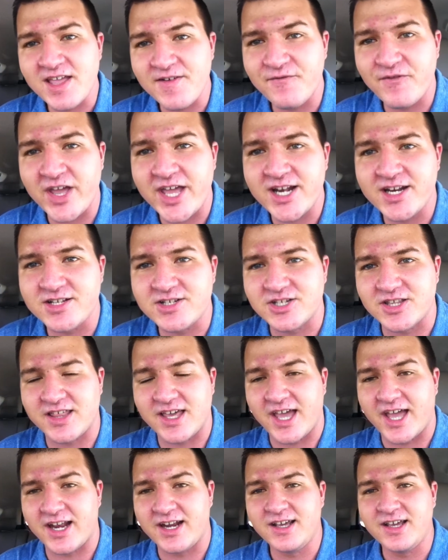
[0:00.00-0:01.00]
Take advantage
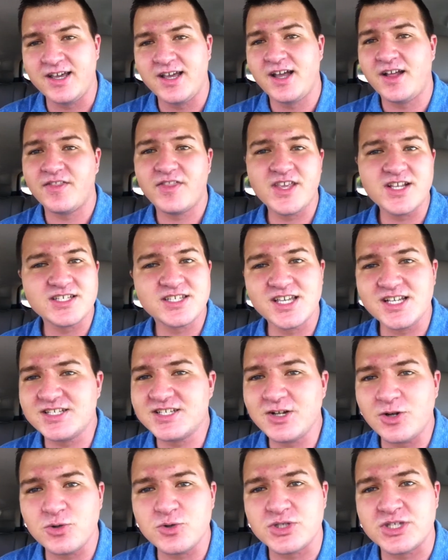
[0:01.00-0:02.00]
of that. These
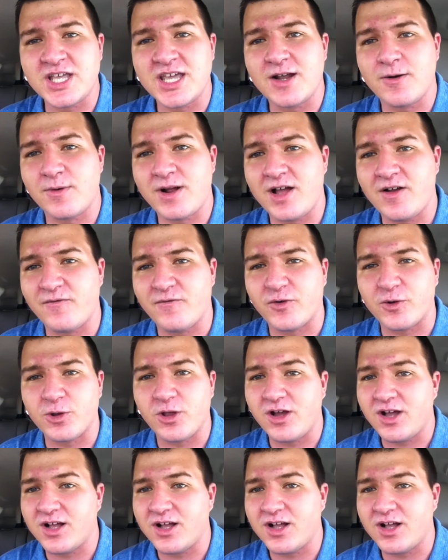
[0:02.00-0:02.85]
things don't stay around for